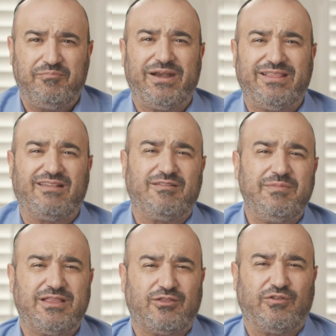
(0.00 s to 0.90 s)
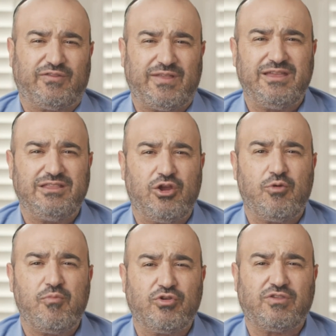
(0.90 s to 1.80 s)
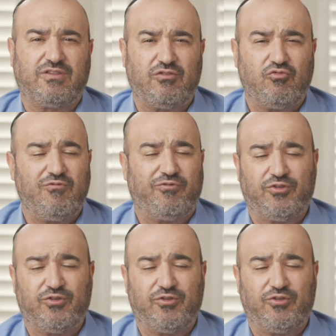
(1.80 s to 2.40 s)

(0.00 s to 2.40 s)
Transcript: But it doesn't mean that you stay in the emergency room